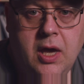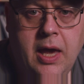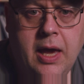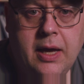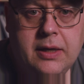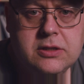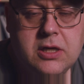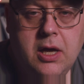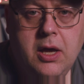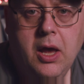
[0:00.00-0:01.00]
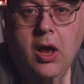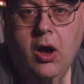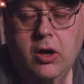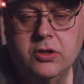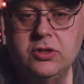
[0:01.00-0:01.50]
And
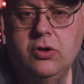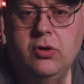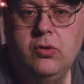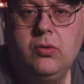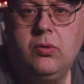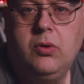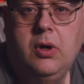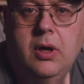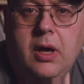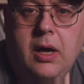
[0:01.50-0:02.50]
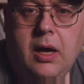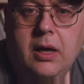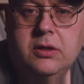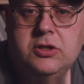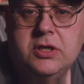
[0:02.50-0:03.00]
also
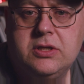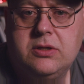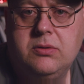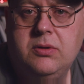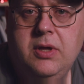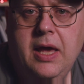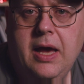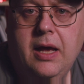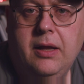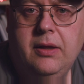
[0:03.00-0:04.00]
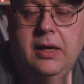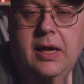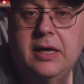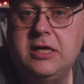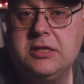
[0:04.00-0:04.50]
just
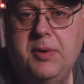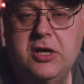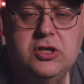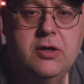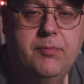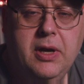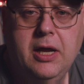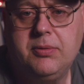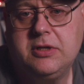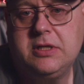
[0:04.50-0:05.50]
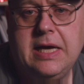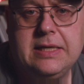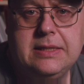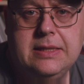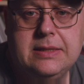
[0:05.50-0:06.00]
the anticipation of being able to
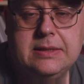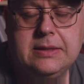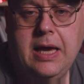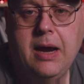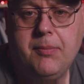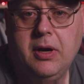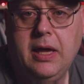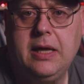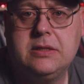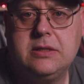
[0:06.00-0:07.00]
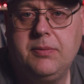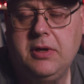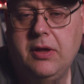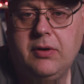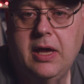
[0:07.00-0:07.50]
test this camera against some of
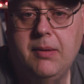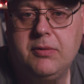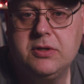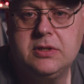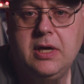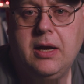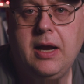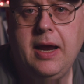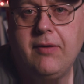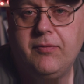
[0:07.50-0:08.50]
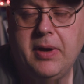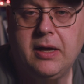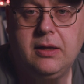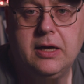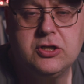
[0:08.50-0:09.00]
the other cameras that I have in my
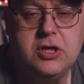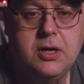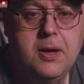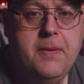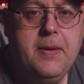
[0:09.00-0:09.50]
collection.